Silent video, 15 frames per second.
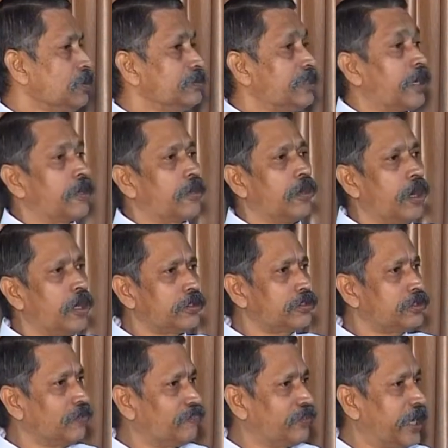There are a
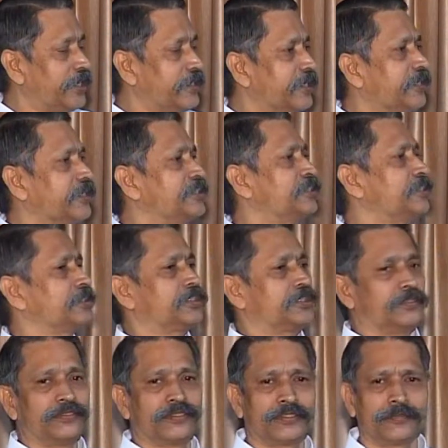lot of dietetic
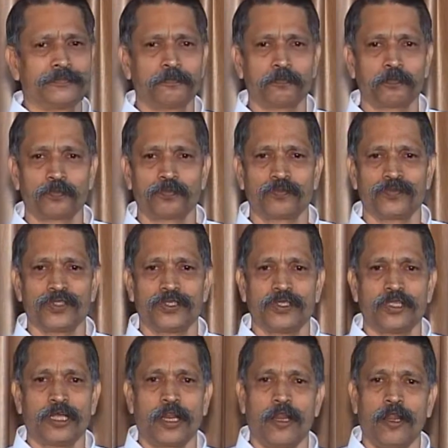restrictions.
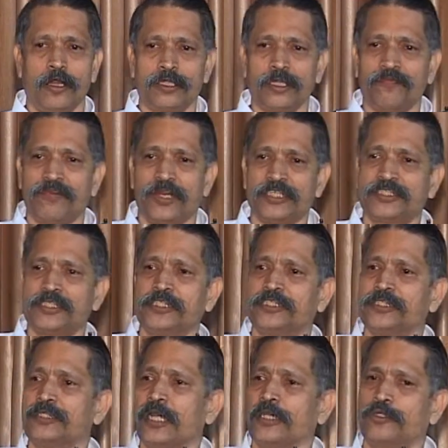There are a lot of
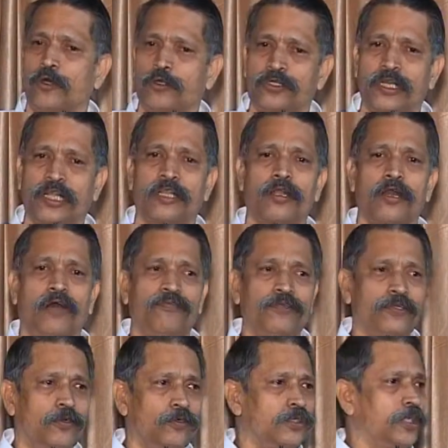restrictions like don't drink coffee,
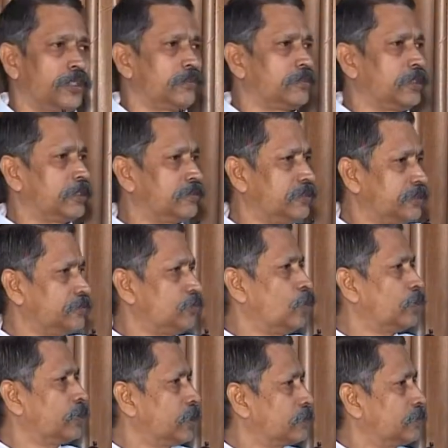don't take this,
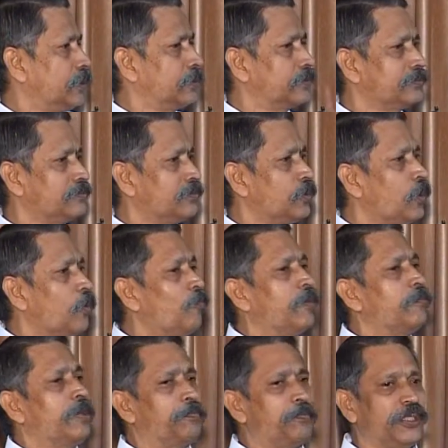don't take that.
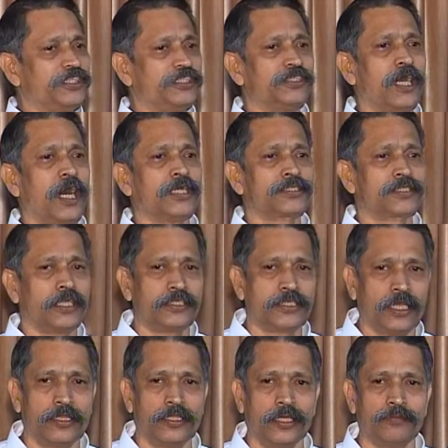When my patients ask, I
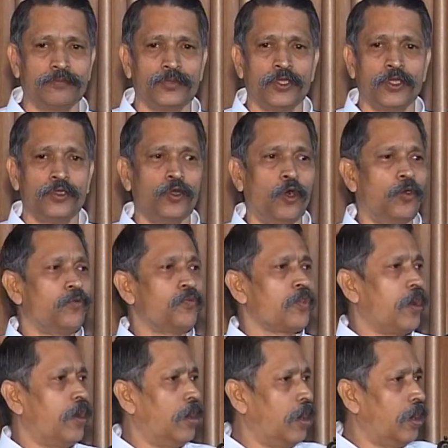tell them, no,
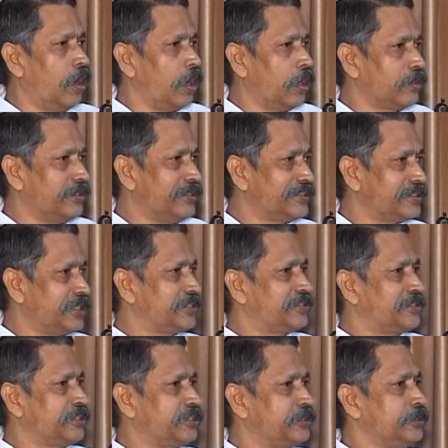all these
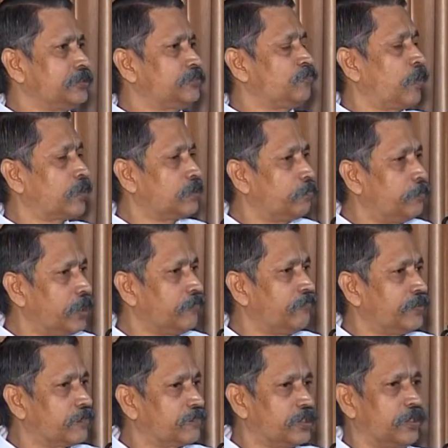restrictions for the
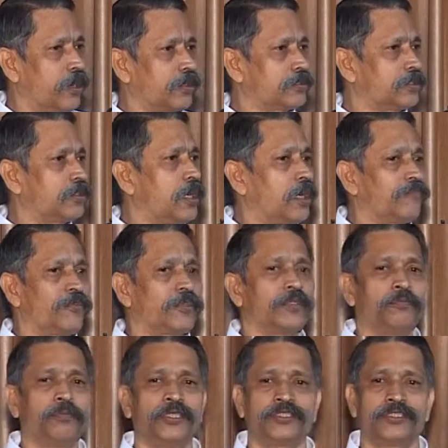benefit of the doctor, not for the
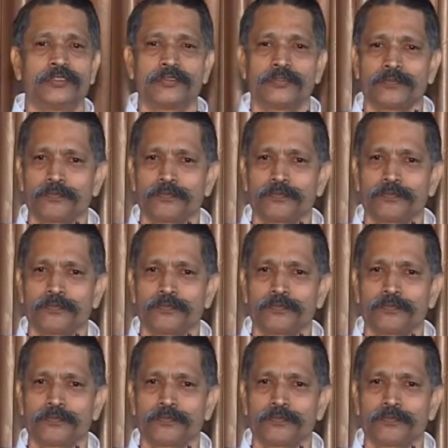patient.